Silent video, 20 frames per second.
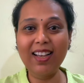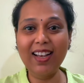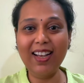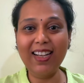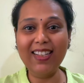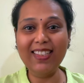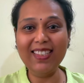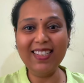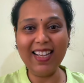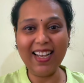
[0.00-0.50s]

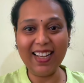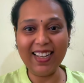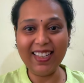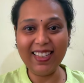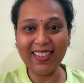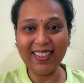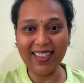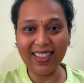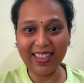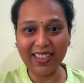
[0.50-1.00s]
At
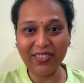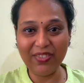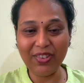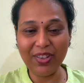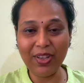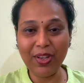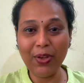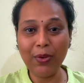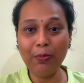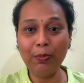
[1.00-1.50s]
Yaha Life,
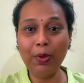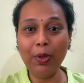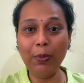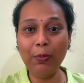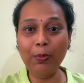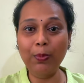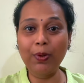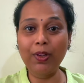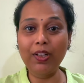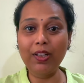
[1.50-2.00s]
we
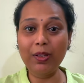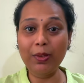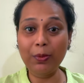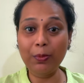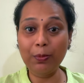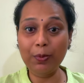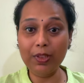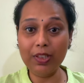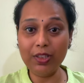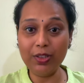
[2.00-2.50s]

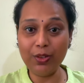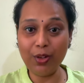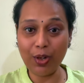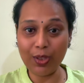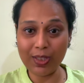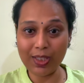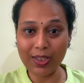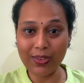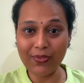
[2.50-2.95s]
work with Dr.